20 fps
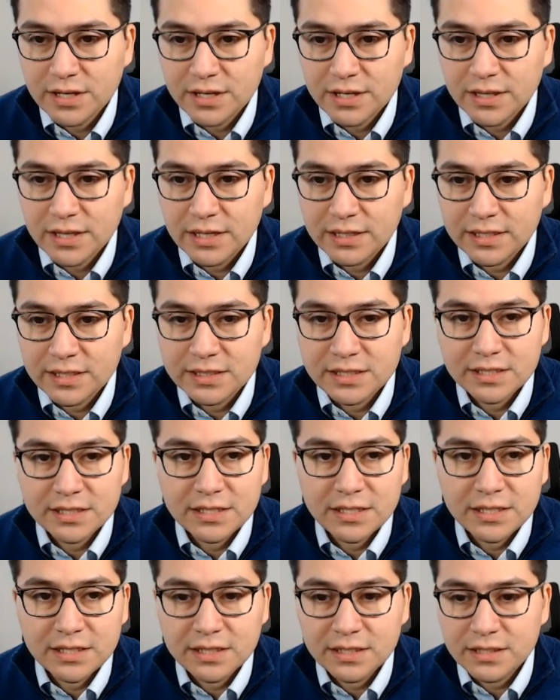Like, this is
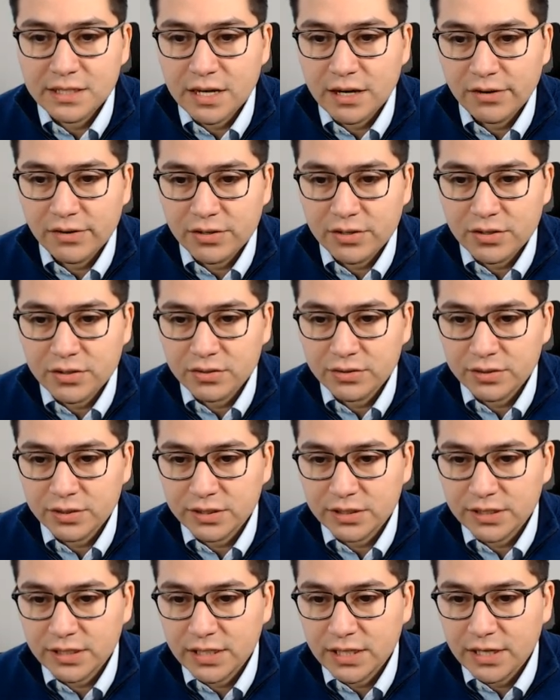the Dow Jones. You can
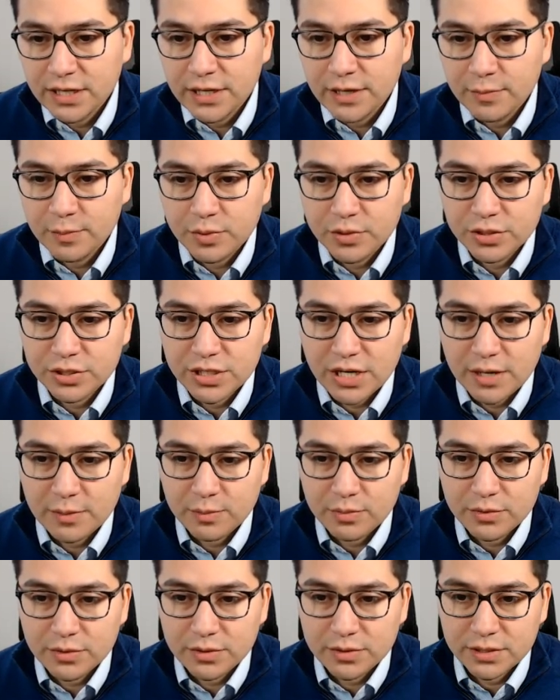see it pushed
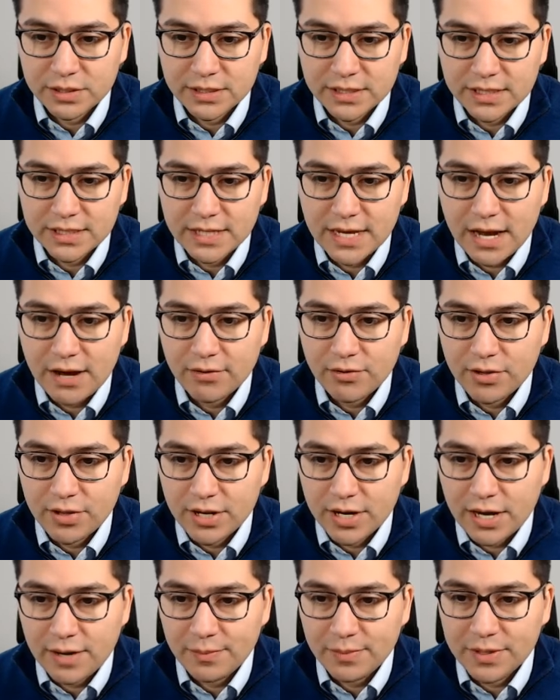upwards and then down and then
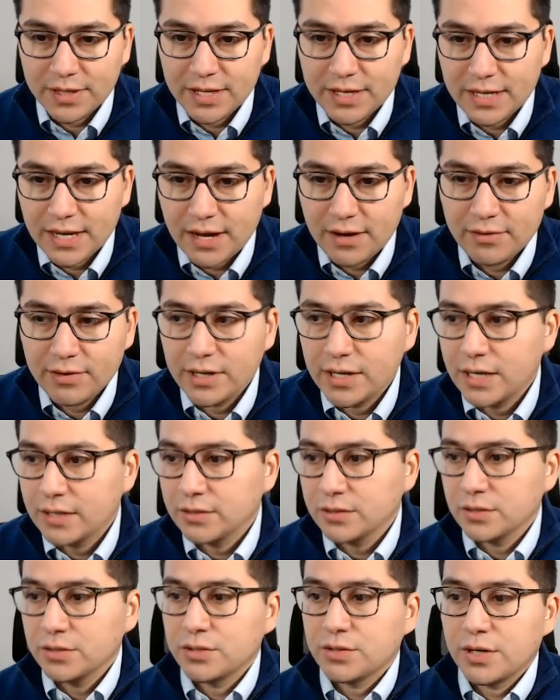up and then down, and
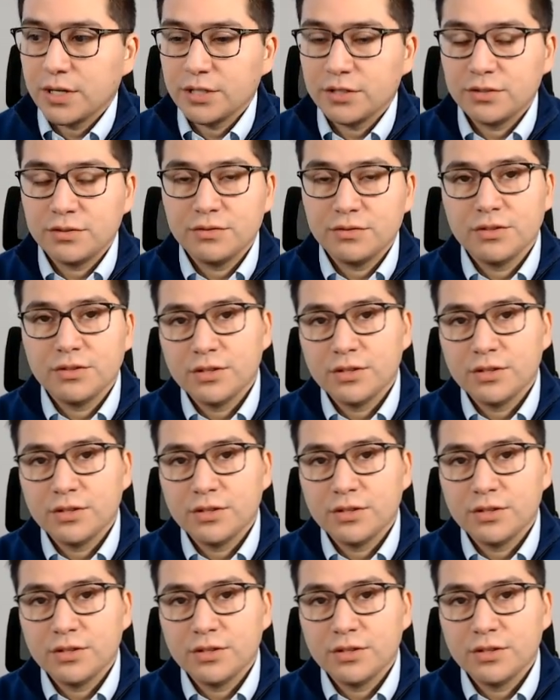trying to